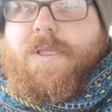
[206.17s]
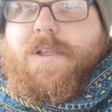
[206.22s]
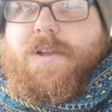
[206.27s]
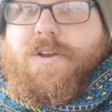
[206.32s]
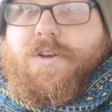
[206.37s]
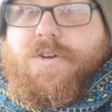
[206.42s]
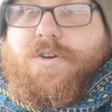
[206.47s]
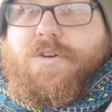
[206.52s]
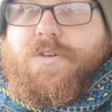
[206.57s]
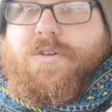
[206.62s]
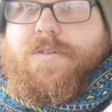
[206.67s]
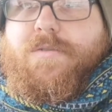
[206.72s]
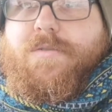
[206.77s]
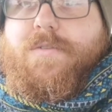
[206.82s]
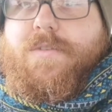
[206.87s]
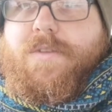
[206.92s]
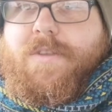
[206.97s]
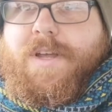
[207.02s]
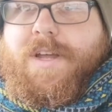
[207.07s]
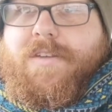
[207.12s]
Good.
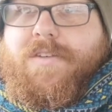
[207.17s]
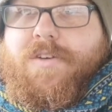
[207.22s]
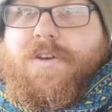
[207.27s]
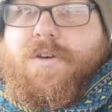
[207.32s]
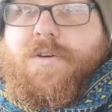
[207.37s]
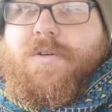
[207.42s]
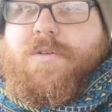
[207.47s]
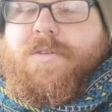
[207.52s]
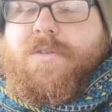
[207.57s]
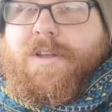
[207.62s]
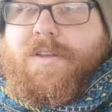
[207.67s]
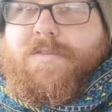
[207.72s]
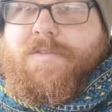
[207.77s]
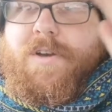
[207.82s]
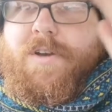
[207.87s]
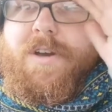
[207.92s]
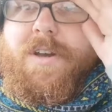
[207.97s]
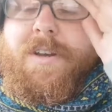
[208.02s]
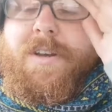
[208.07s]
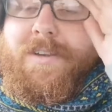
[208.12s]
That's cool. That's
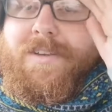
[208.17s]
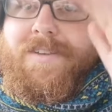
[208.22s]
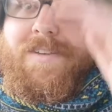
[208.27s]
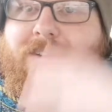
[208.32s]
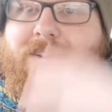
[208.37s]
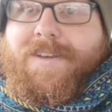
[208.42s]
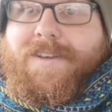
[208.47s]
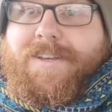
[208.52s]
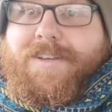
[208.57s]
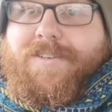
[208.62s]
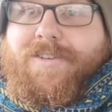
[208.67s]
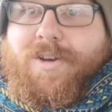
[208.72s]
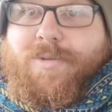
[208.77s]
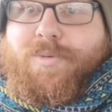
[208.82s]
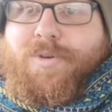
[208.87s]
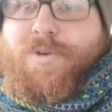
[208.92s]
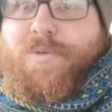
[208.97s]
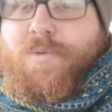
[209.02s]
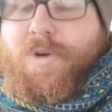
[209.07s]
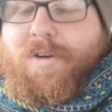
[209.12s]
fine. There's no
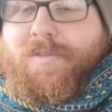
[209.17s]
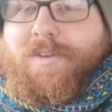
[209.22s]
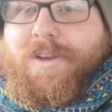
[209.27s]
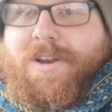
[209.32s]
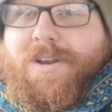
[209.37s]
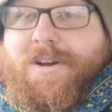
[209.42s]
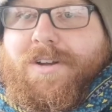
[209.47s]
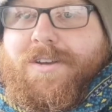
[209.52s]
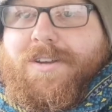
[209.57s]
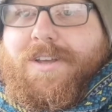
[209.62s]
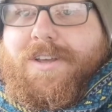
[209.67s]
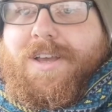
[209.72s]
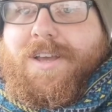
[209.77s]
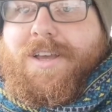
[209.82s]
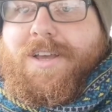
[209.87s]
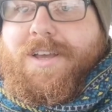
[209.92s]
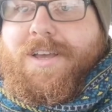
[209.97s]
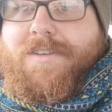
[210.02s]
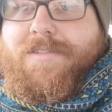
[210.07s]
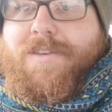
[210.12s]
point waffling on
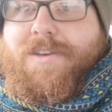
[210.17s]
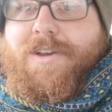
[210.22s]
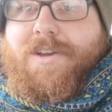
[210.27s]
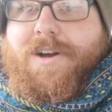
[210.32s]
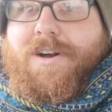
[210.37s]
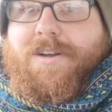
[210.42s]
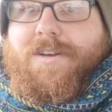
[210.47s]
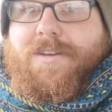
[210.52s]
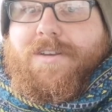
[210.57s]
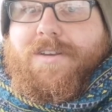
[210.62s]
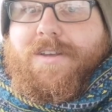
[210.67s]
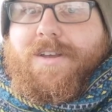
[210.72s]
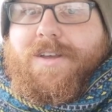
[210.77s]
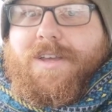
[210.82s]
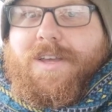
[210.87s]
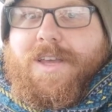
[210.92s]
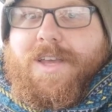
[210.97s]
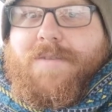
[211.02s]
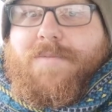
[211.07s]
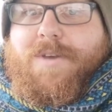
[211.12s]
if you can't
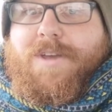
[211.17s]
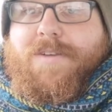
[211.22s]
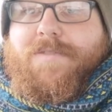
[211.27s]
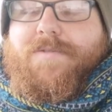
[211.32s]
hear me.